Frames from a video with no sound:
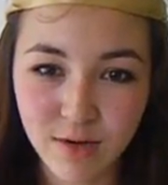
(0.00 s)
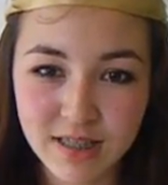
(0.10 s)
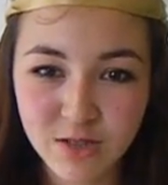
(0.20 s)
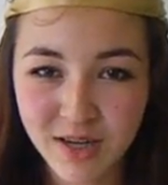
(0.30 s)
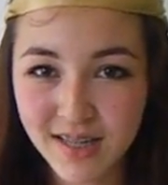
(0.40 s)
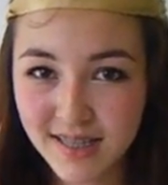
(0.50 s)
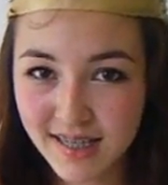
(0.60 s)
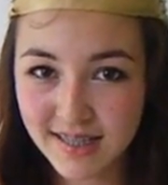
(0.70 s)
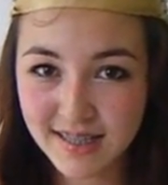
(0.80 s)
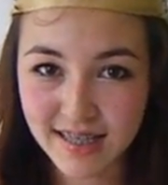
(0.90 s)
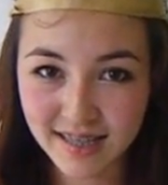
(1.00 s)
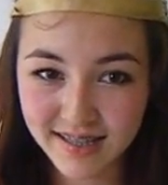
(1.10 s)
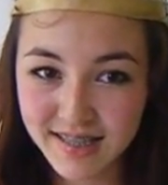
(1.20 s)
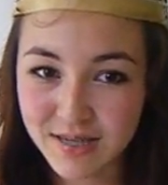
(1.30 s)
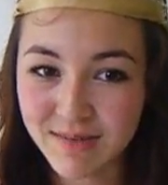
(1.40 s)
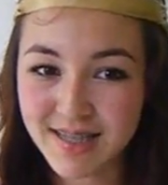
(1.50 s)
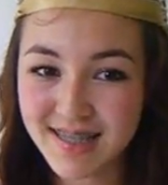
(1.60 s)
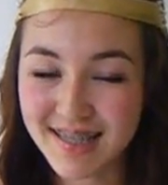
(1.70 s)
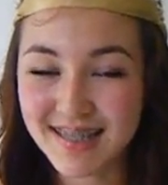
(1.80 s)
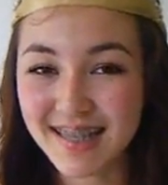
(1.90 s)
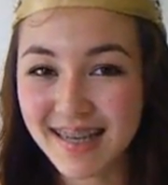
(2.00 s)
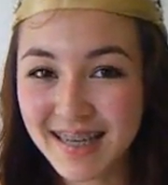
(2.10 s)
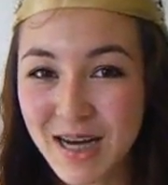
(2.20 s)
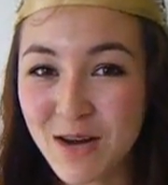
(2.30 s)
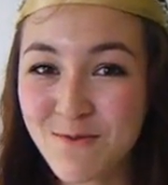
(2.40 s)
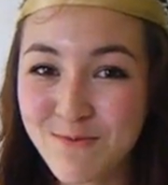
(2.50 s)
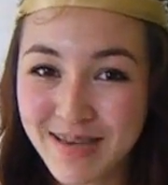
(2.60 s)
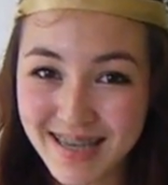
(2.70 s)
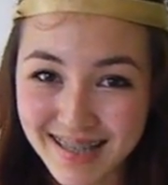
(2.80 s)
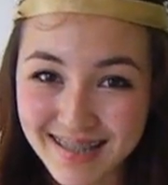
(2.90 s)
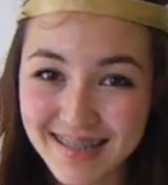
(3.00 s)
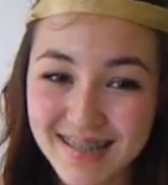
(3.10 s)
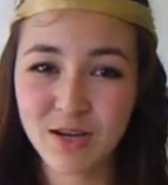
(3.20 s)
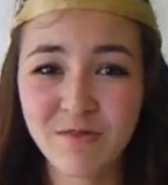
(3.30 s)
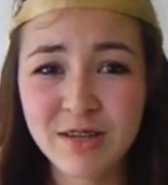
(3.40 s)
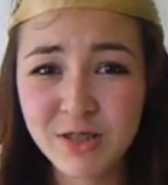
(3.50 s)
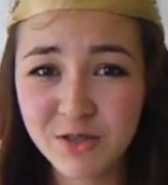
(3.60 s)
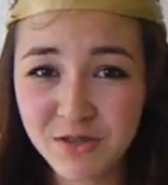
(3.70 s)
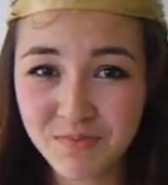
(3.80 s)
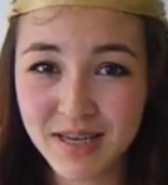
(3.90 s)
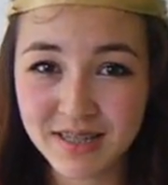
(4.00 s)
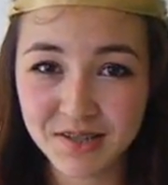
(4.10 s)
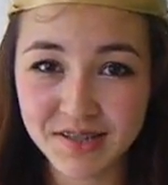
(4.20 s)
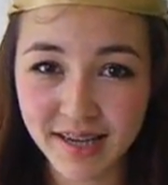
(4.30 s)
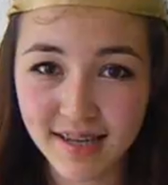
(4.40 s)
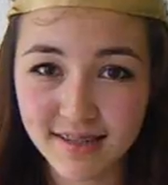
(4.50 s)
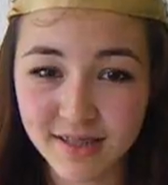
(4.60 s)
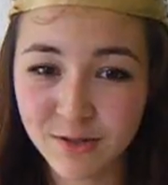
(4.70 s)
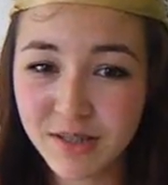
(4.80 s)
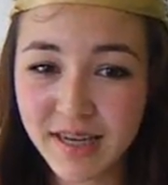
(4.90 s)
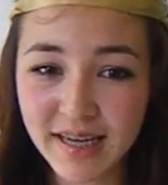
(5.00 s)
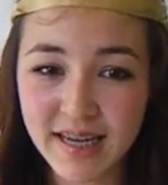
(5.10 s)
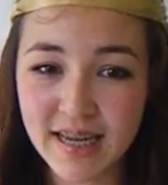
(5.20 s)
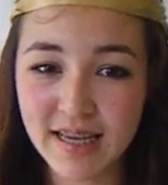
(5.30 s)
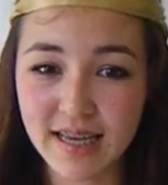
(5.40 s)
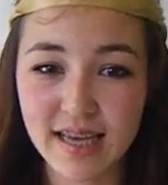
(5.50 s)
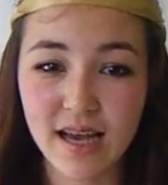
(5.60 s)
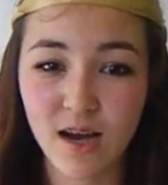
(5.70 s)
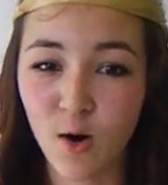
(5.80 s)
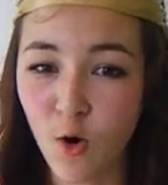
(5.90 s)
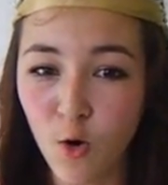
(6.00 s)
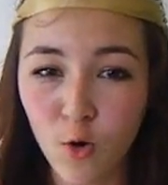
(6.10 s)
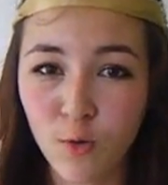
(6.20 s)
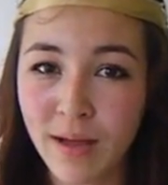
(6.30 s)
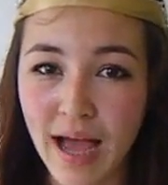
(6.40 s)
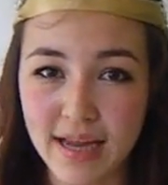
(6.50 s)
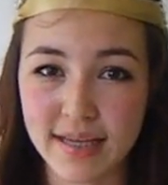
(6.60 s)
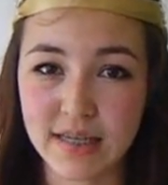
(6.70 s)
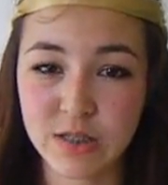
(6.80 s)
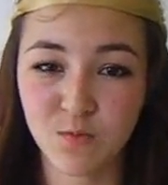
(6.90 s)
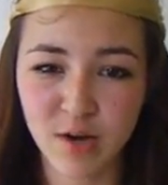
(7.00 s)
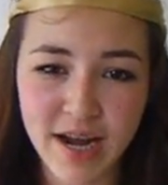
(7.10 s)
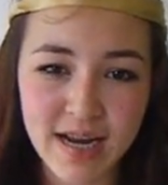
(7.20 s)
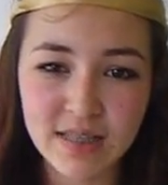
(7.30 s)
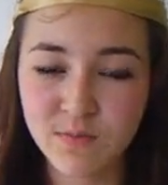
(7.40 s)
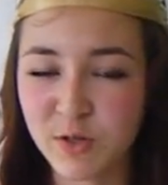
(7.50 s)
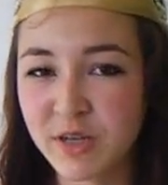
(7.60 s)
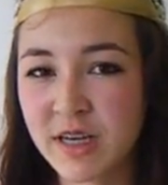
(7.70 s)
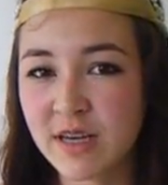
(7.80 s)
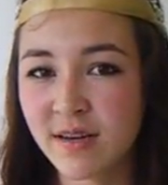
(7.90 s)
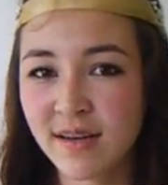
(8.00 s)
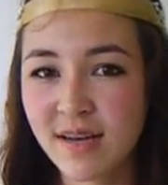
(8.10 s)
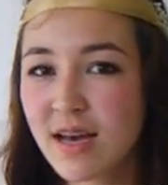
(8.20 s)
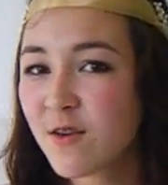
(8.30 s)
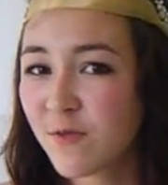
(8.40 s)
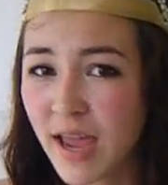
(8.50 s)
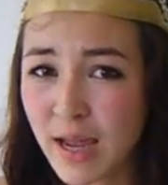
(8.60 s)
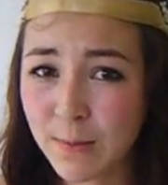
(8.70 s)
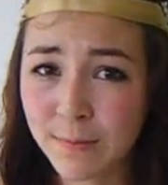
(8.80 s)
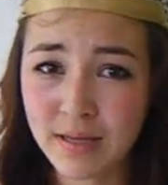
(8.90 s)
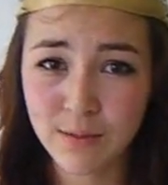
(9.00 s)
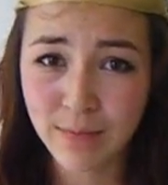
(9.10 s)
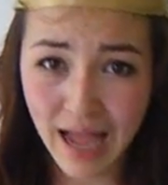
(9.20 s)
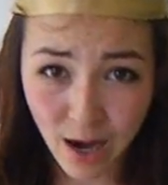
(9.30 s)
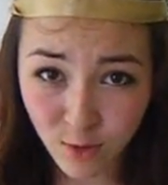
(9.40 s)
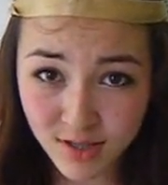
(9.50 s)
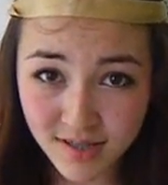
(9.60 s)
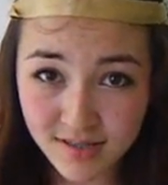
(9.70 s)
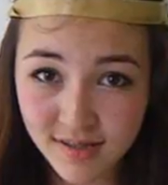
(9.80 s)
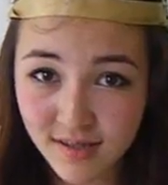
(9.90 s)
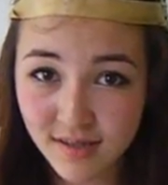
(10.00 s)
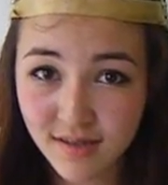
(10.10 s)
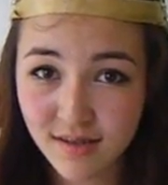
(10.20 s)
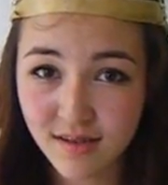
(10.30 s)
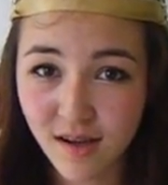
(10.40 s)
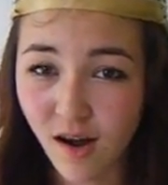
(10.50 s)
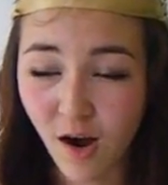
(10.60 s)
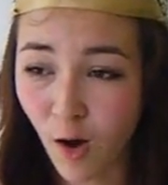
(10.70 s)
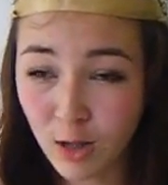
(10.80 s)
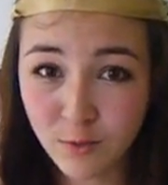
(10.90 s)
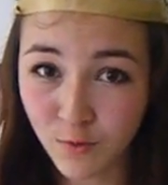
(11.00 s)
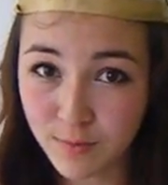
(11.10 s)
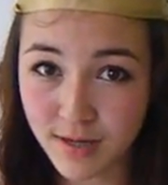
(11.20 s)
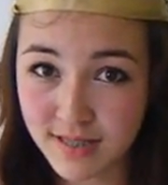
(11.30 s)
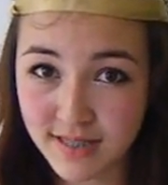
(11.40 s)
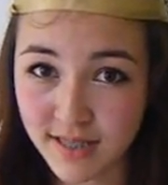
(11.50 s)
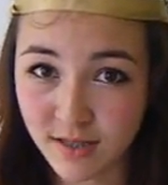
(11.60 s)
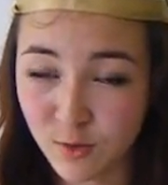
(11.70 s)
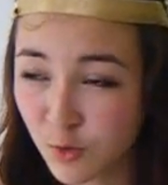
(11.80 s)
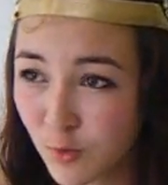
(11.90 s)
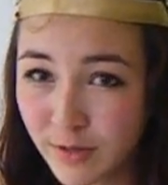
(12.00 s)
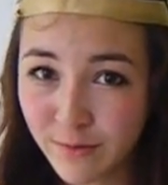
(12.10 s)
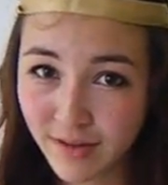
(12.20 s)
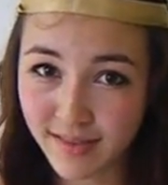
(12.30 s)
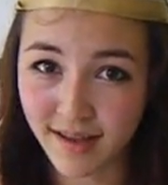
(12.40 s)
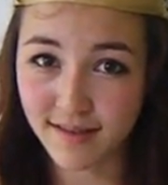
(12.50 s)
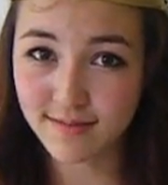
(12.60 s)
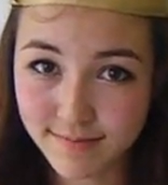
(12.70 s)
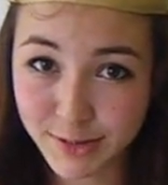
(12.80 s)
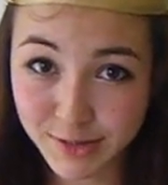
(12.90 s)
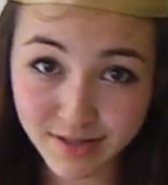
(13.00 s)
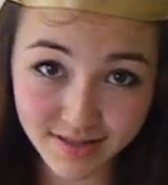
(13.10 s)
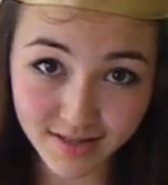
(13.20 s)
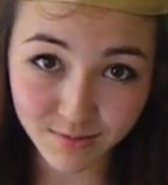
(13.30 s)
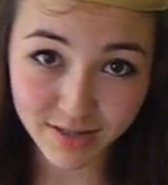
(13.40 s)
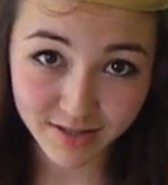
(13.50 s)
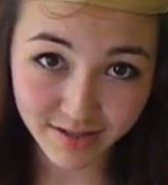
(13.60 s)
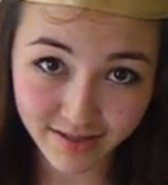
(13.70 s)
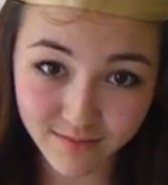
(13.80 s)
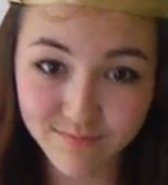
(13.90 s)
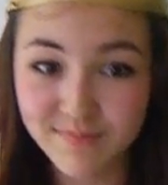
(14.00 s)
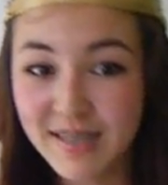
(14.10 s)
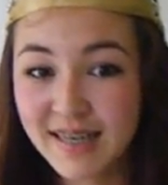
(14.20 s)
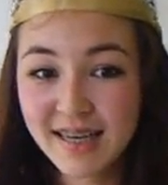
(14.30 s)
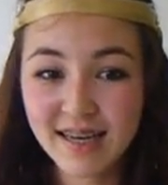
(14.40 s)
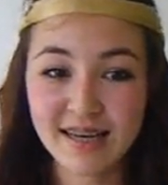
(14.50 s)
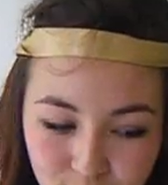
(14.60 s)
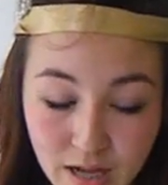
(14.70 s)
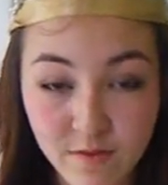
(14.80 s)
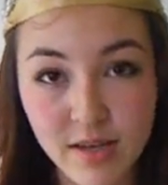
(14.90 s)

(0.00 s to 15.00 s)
When it's translated into English, it means the city of peace. So if you choose me as your date, you're getting a whole package. Brains, beauty, fame, power, all in one. one person. Who wouldn't want that? You should consider me as your date. My